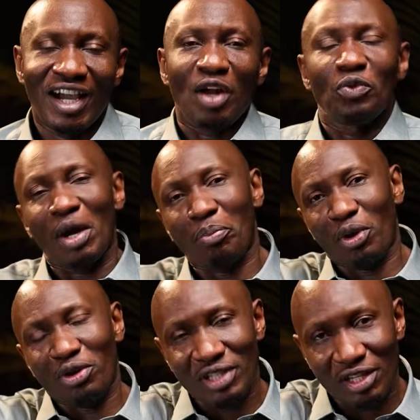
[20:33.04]
Can we
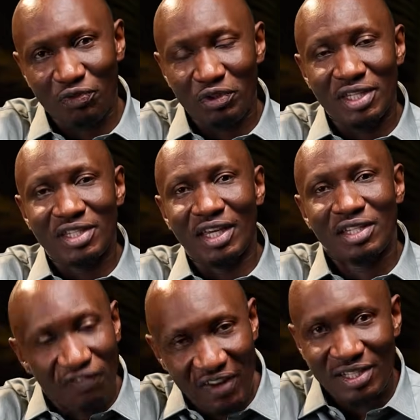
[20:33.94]
apologize for this
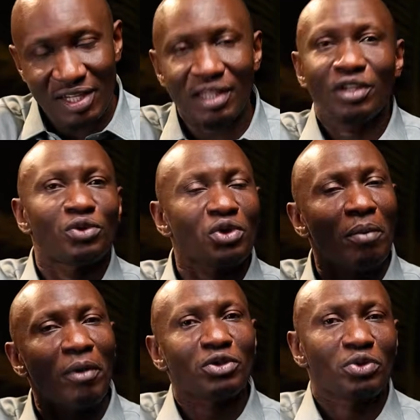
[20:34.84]
case first and then you'll talk
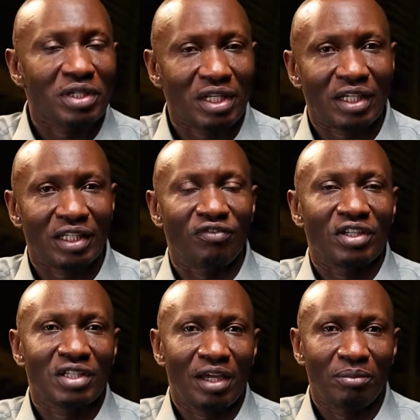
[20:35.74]
about yours at a
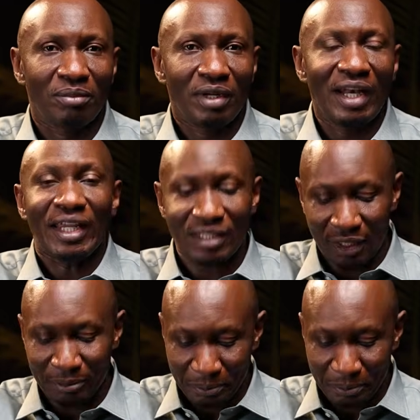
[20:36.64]
given time? Later.